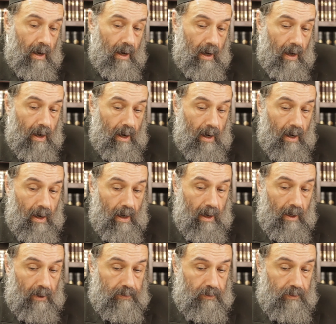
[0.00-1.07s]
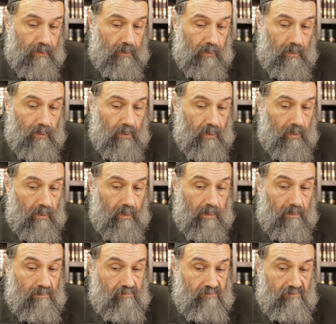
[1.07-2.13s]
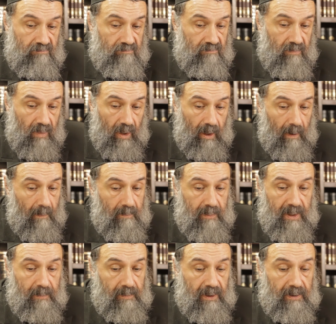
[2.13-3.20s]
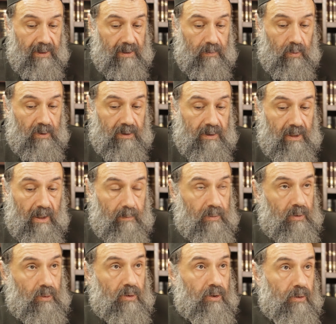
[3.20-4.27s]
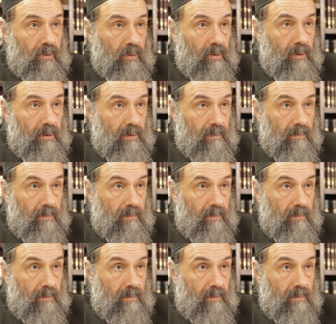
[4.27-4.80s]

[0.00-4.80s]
To people that would come to shul,